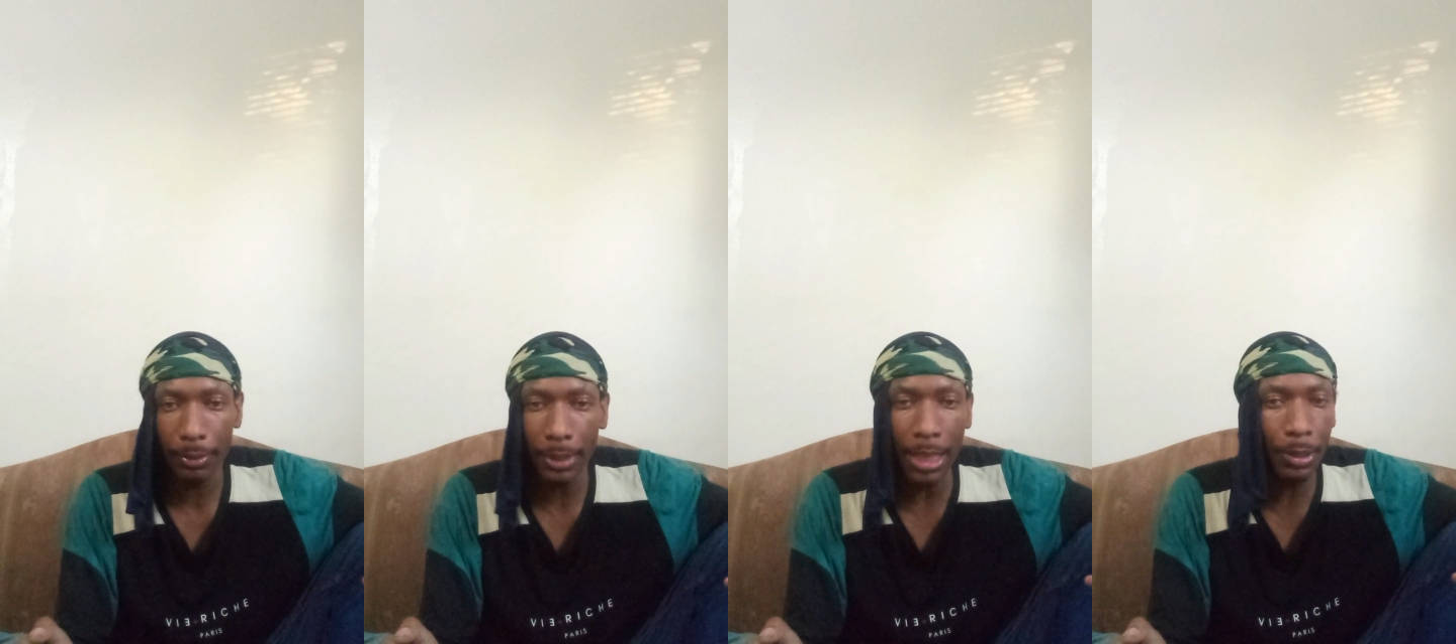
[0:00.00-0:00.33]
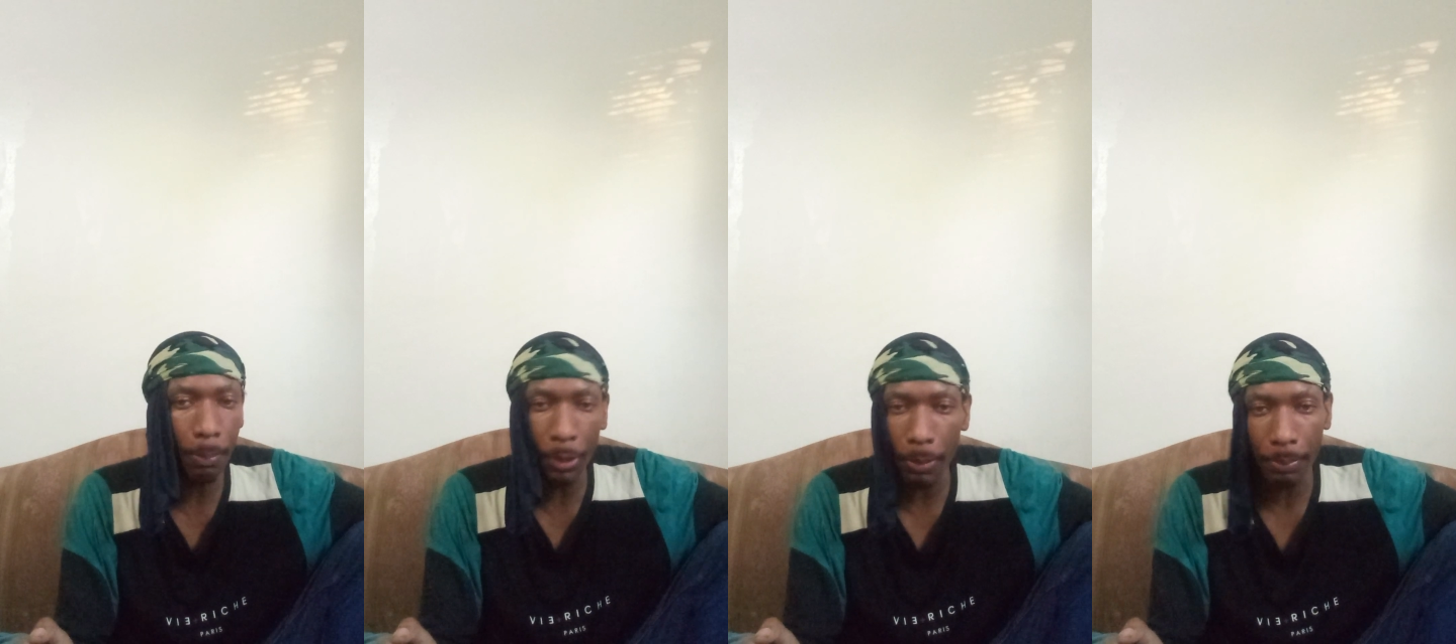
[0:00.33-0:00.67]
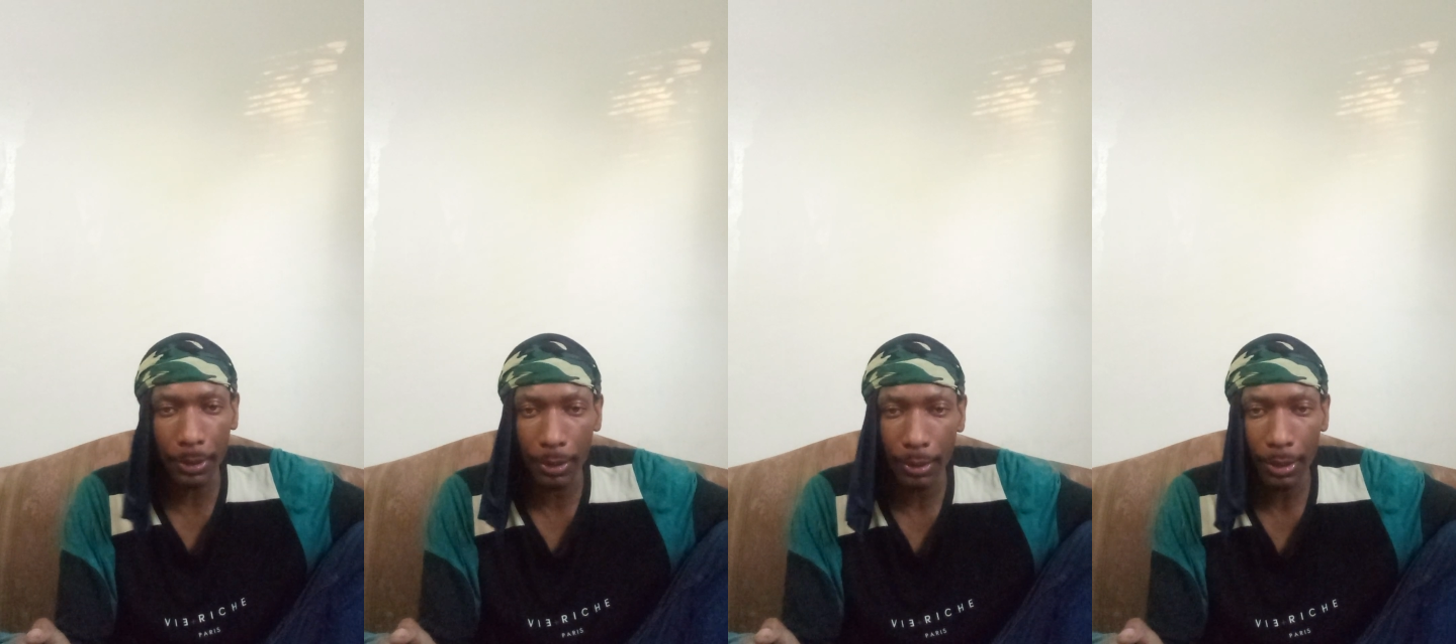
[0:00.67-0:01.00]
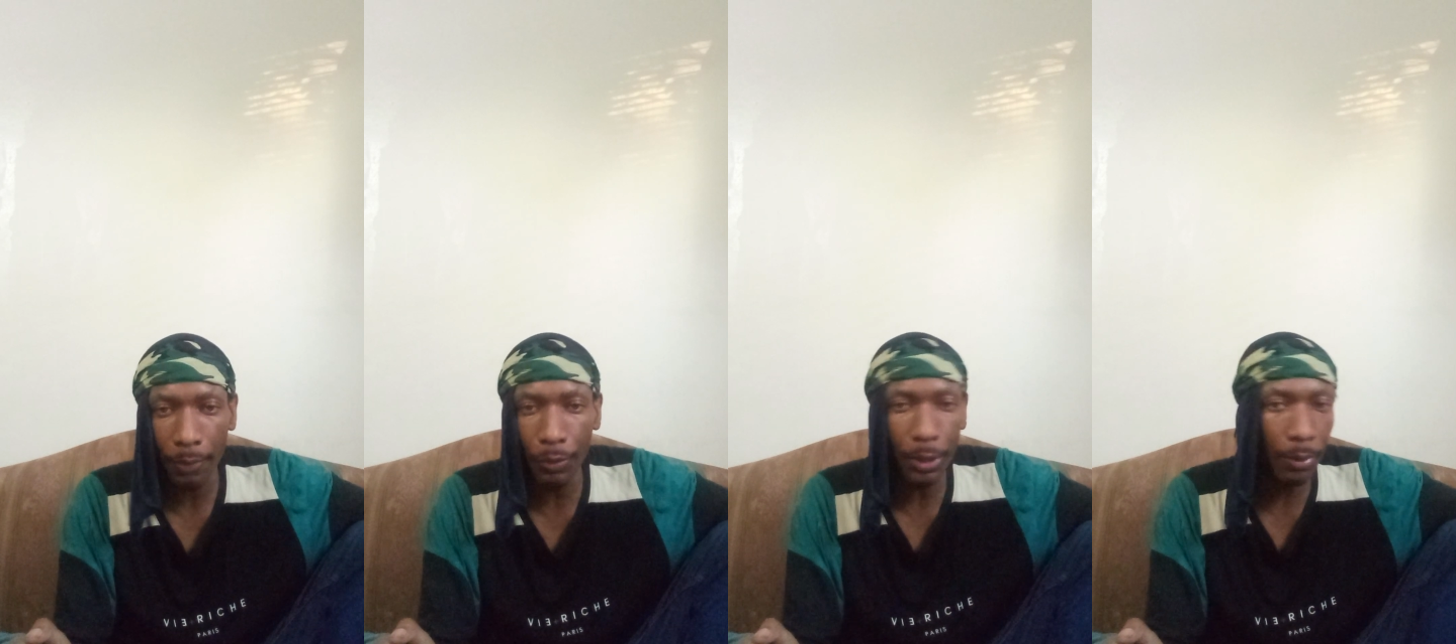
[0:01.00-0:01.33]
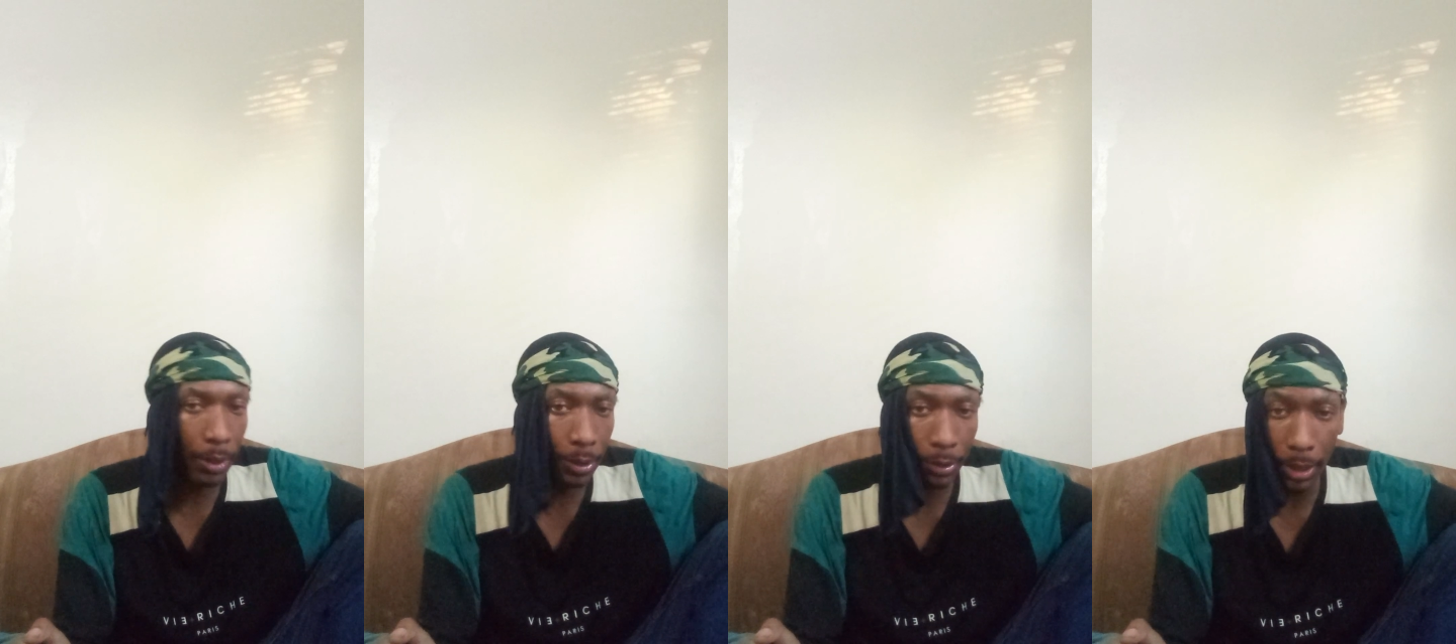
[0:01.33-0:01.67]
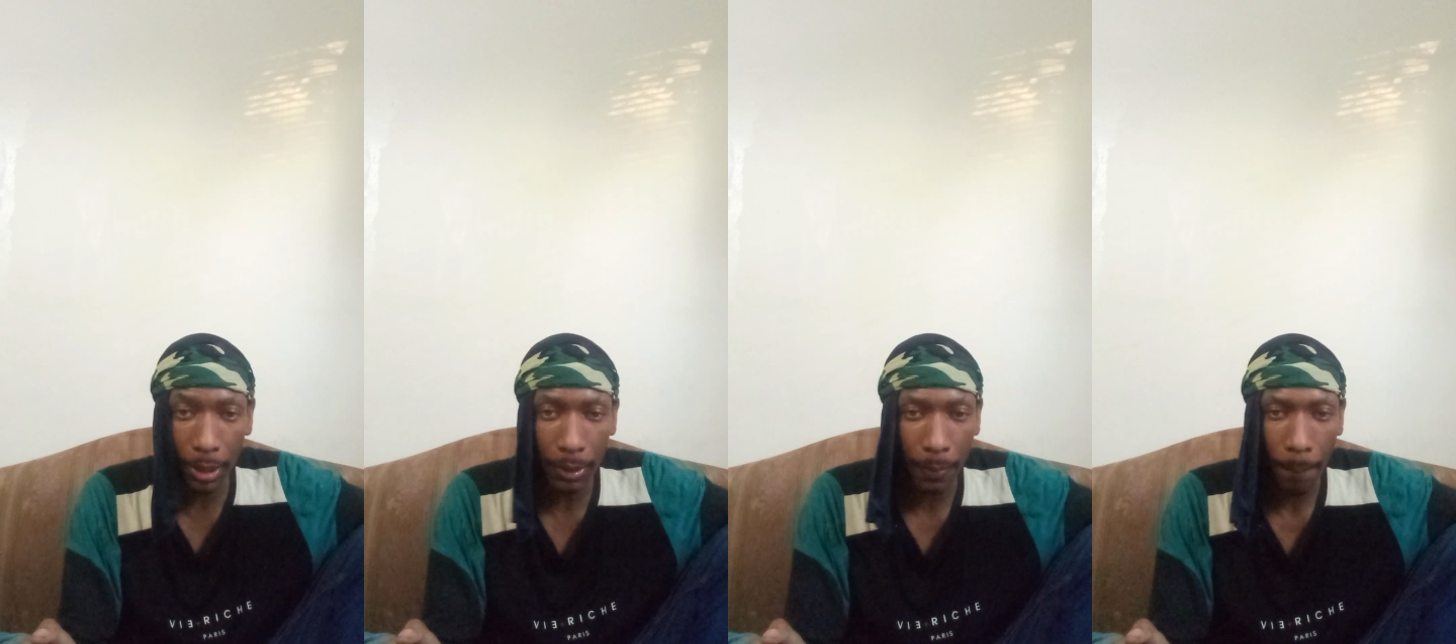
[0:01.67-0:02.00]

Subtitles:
That's the purpose, if you don't understand.